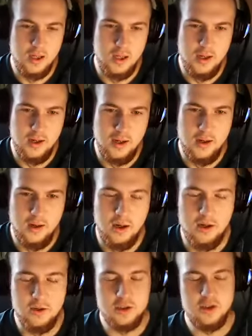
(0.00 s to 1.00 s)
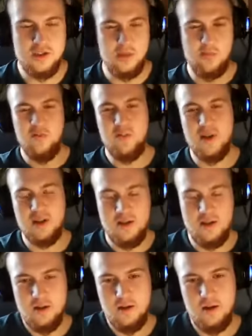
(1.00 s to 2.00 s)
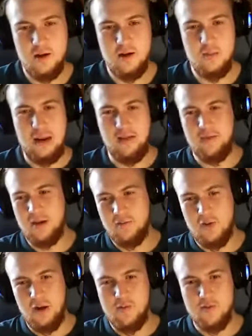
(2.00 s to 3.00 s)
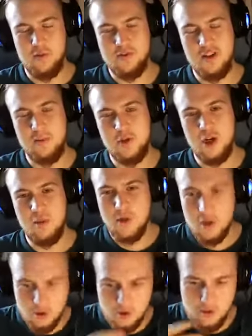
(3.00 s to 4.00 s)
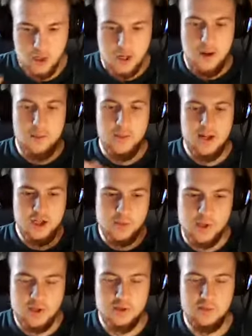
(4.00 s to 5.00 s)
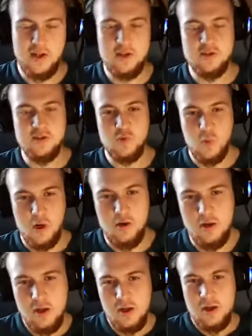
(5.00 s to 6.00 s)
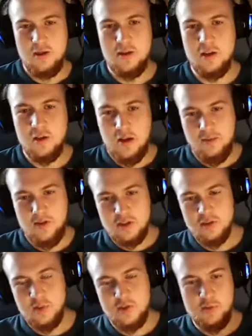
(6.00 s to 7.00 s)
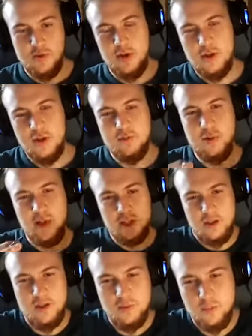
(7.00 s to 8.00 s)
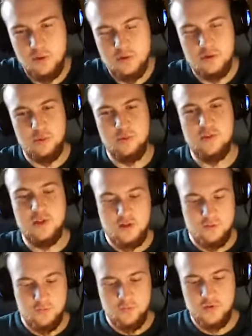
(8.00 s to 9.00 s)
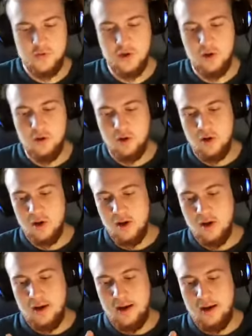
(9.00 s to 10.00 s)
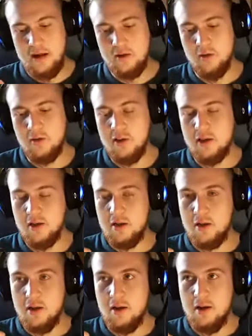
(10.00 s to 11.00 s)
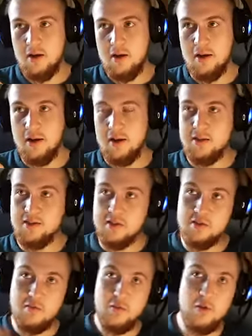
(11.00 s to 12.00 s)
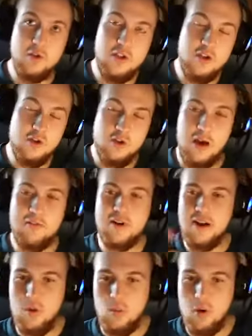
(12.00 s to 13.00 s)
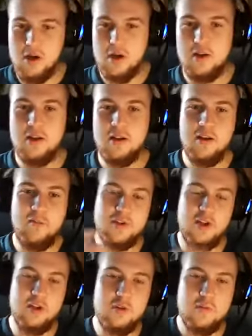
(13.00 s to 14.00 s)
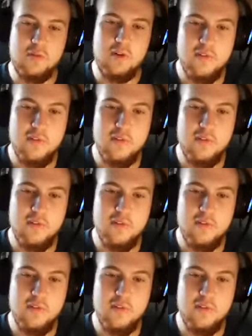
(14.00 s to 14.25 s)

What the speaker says: a large sum of money. I think if you have a full-time job and you manage your personal finances as well, then you have that disposable income to actually put towards it. So I don't think in a sense of uni, you have a network and then you have potential for